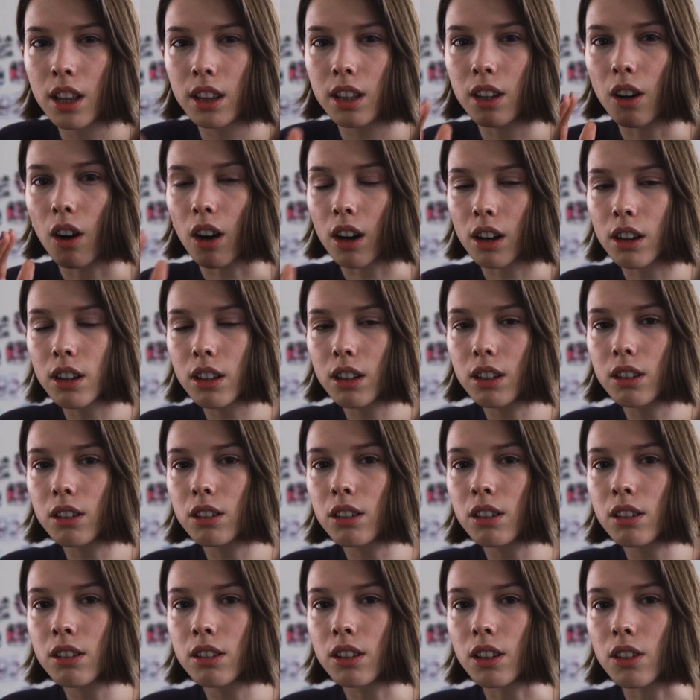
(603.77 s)
The
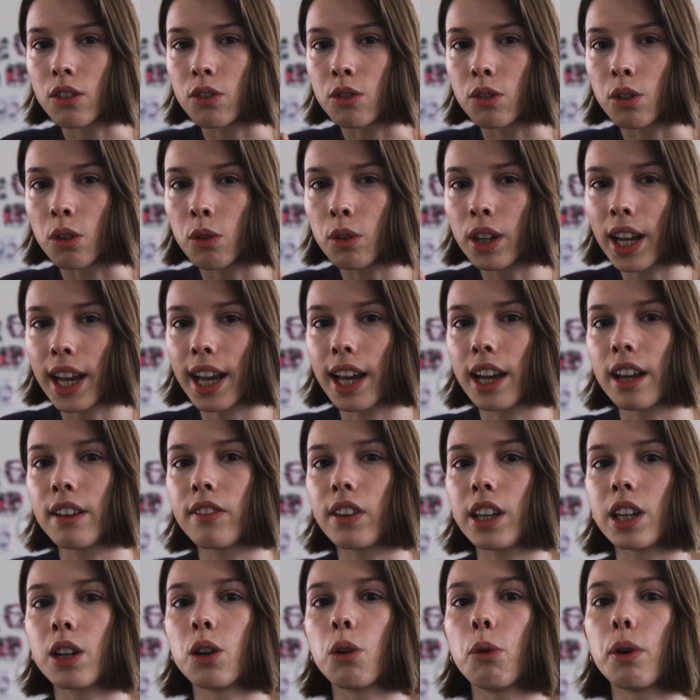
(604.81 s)
articles don't have
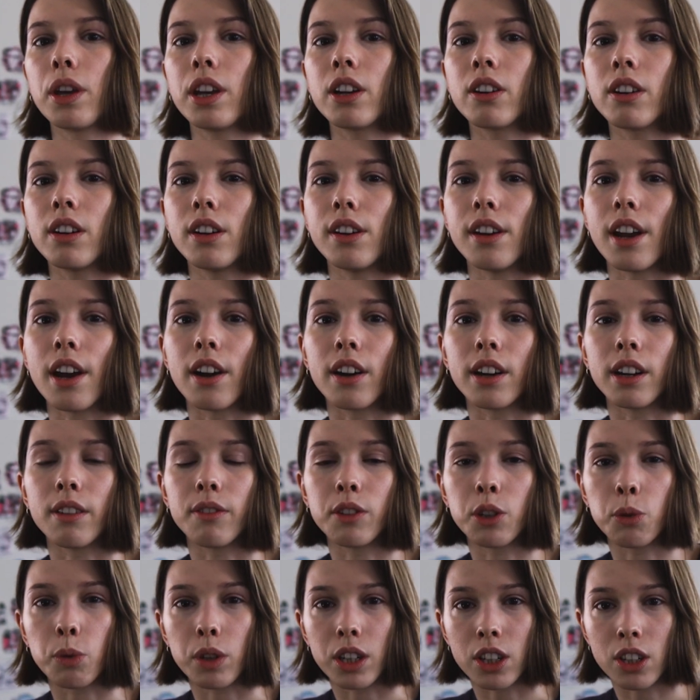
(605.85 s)
a coherent narrative
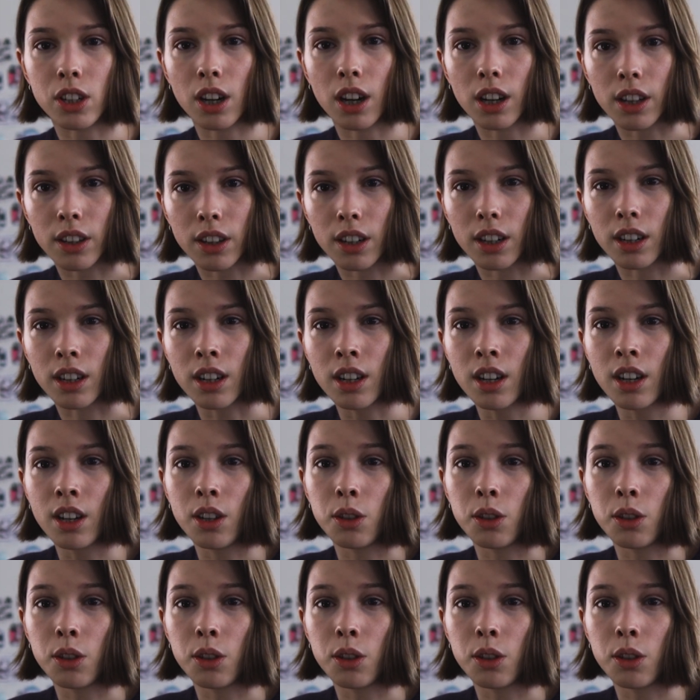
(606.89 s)
to each other.